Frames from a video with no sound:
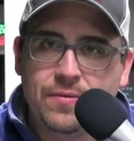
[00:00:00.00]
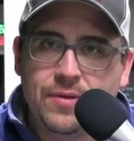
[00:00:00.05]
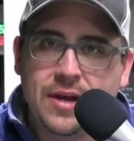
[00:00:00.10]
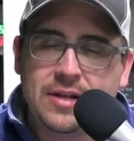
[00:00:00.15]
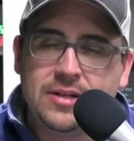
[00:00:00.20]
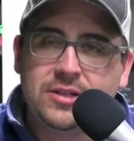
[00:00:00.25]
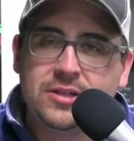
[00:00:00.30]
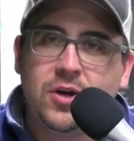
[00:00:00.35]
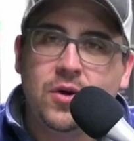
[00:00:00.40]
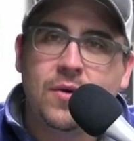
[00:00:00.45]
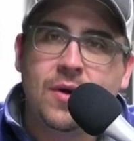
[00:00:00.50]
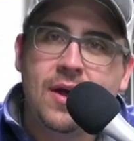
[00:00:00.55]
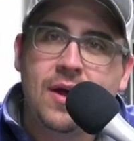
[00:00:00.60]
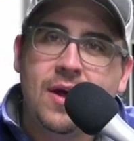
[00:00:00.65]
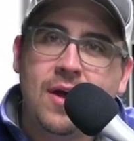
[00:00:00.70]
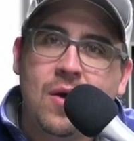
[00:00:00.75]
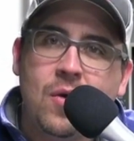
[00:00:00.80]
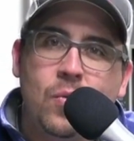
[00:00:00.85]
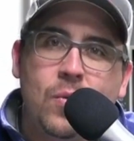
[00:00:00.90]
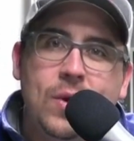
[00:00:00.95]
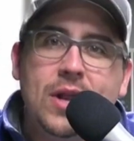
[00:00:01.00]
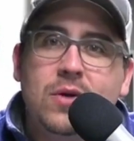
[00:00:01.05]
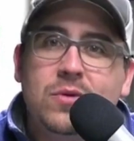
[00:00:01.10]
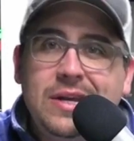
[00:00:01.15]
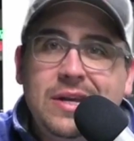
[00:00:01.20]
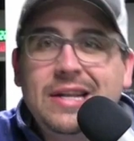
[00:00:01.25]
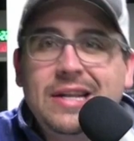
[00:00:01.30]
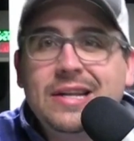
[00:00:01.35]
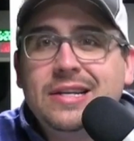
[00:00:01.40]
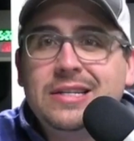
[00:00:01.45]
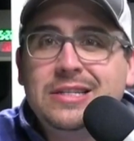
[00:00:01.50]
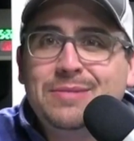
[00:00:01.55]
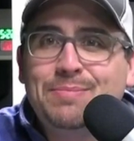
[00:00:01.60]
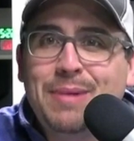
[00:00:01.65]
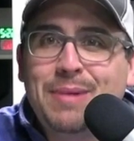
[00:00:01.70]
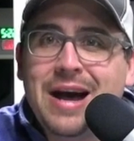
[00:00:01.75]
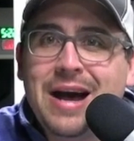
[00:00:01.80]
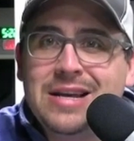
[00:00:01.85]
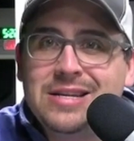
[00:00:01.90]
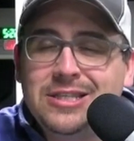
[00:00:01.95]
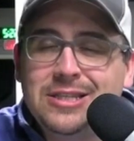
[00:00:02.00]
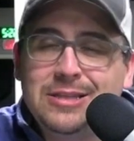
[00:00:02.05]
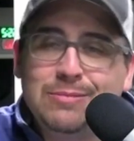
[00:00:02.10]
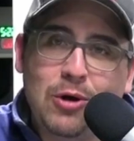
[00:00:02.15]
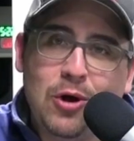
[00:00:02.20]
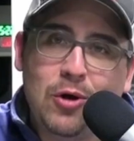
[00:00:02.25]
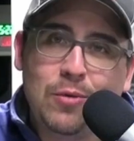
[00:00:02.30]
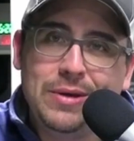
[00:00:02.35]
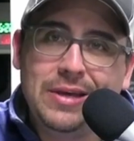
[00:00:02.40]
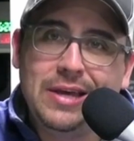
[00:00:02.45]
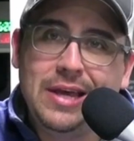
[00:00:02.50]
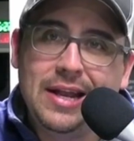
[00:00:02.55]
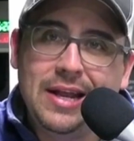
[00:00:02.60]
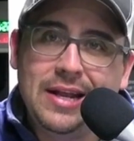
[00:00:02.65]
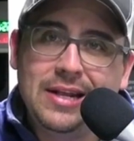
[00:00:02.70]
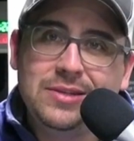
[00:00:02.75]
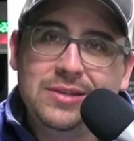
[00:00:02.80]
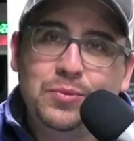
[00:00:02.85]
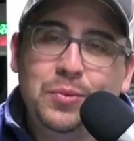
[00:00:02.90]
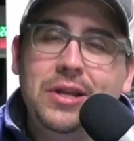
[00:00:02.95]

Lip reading: And so we don't need to despise small beginnings.